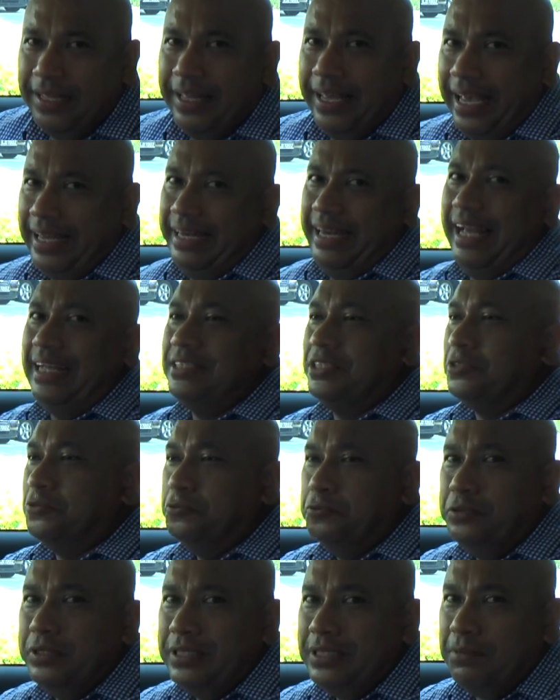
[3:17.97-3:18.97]
and it has a
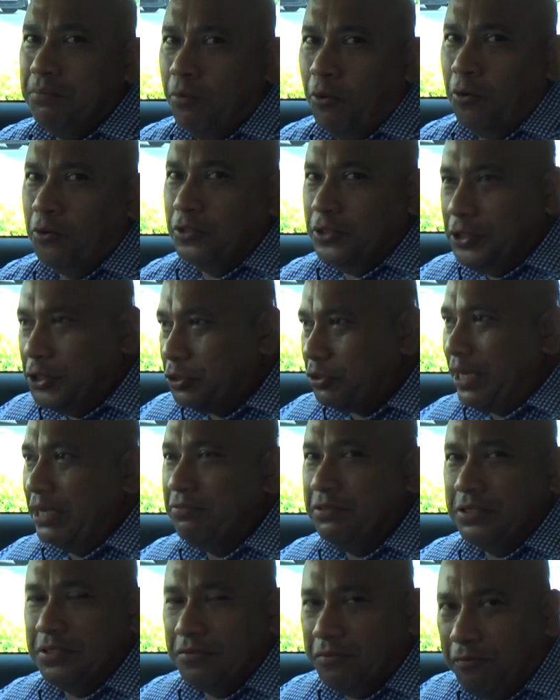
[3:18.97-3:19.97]
really more
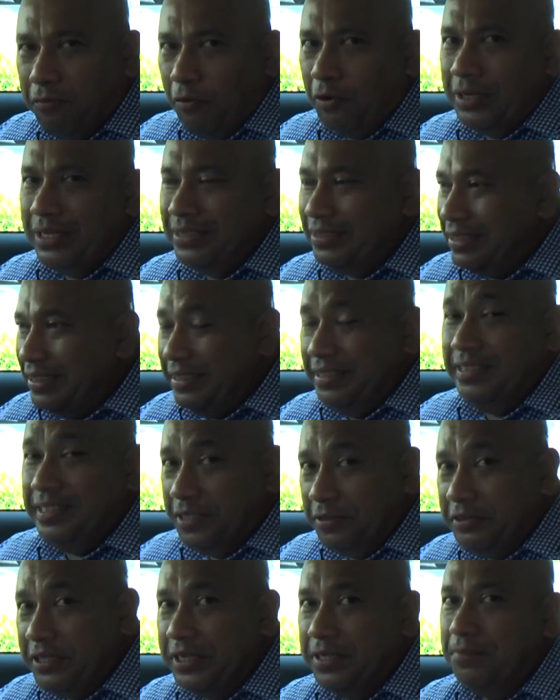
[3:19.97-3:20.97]
driver-focused
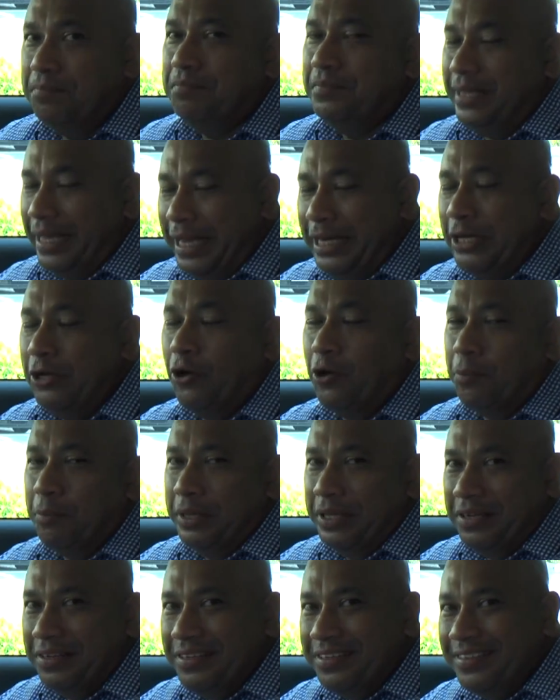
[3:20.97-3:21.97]
interior and
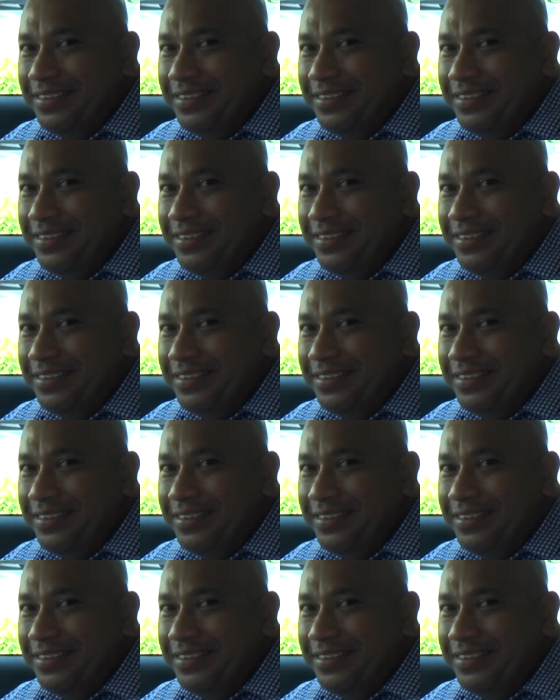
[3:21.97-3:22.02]
cockpit.